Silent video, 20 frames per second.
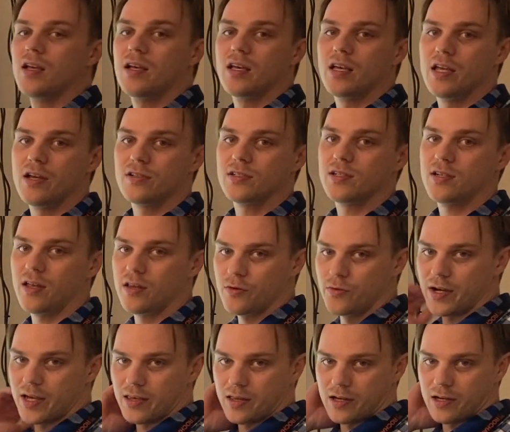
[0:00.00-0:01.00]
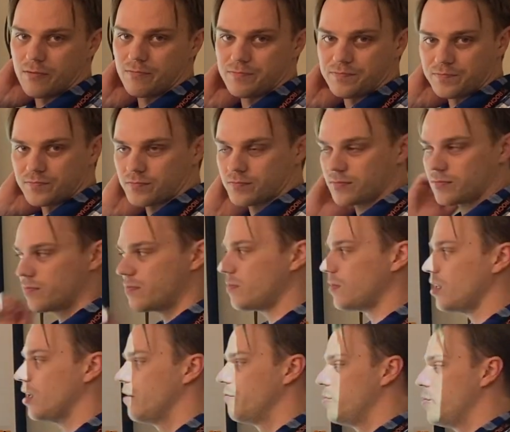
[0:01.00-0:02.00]
Here's another way though.
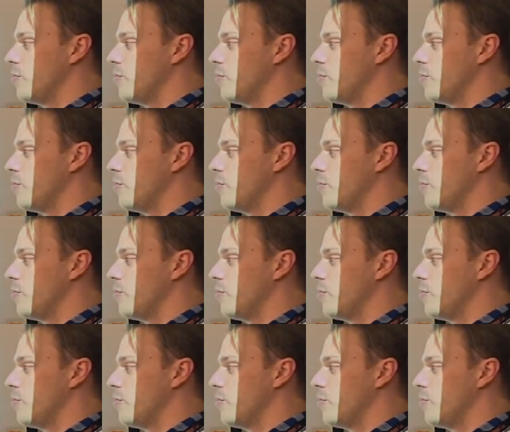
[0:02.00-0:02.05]
If you